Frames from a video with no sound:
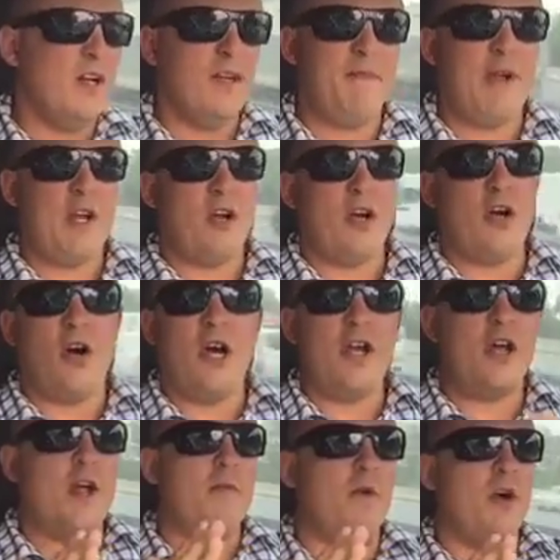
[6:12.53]
man, I, I
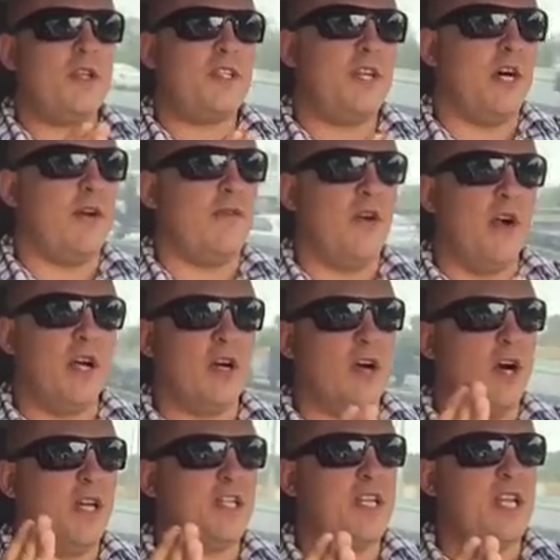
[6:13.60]
know myself. I,
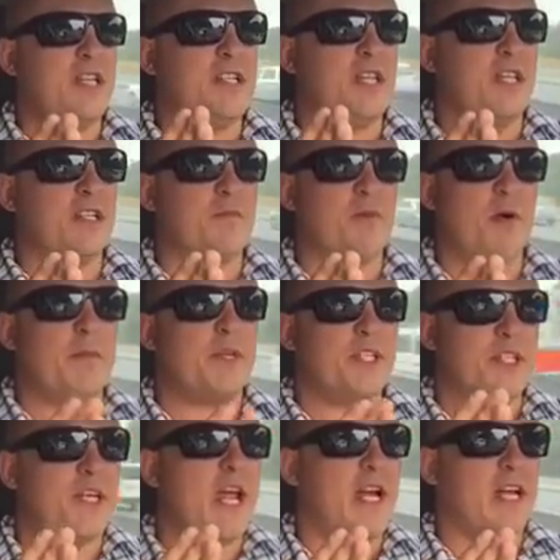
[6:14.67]
I tend to probably
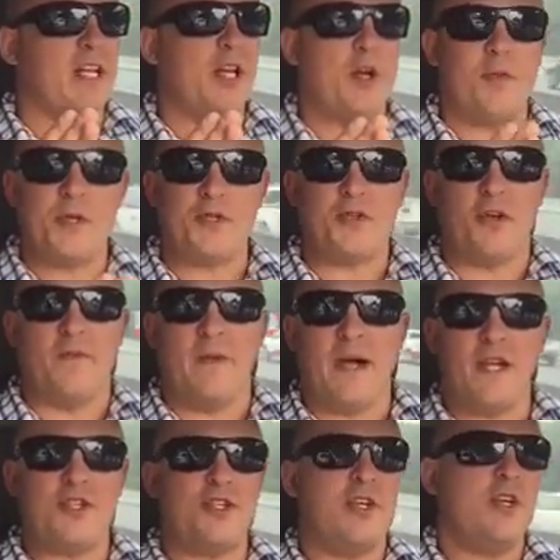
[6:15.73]
snack a little bit too
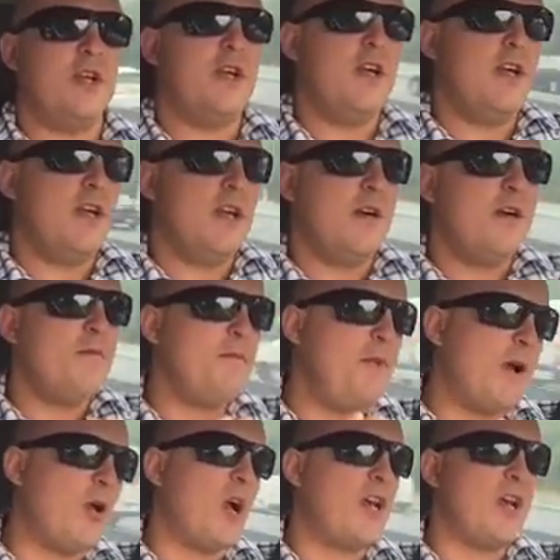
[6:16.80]
much.
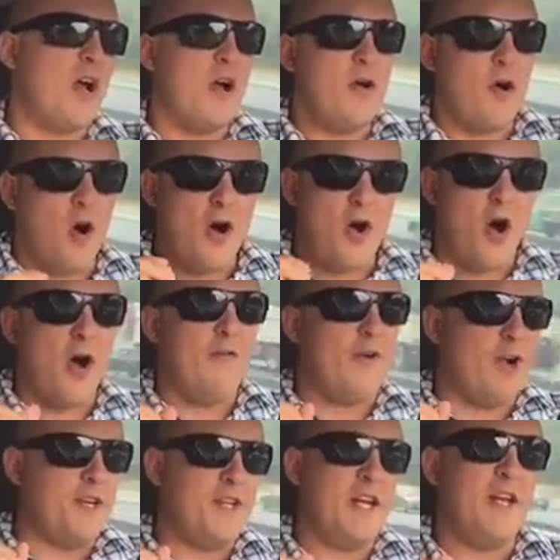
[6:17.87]
But I know I, I've
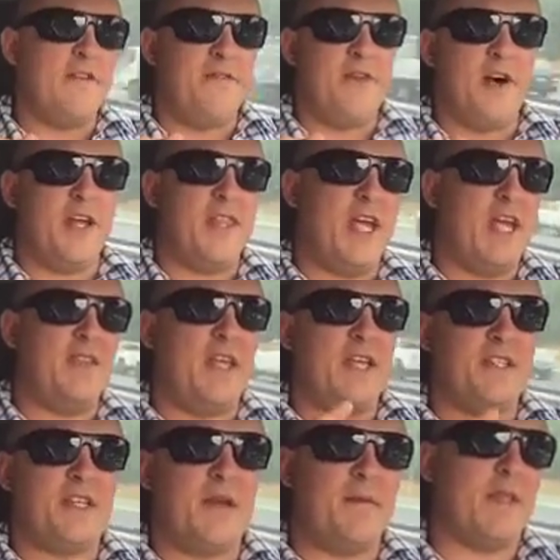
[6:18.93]
identified that
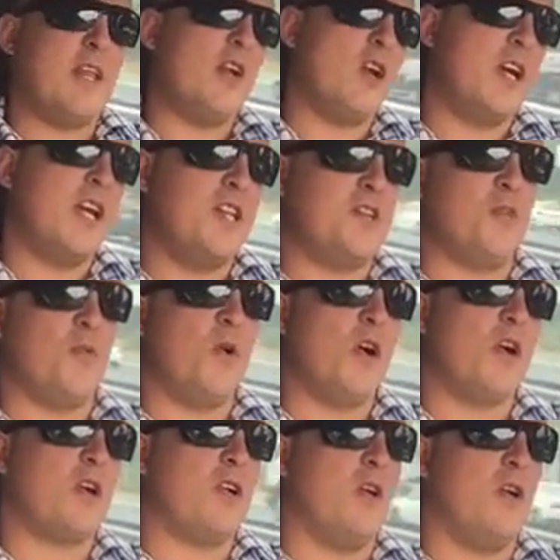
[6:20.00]
that's something that I need to
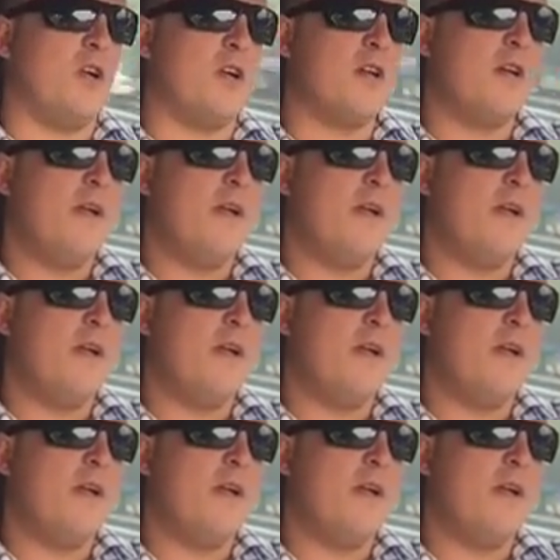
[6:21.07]
work on,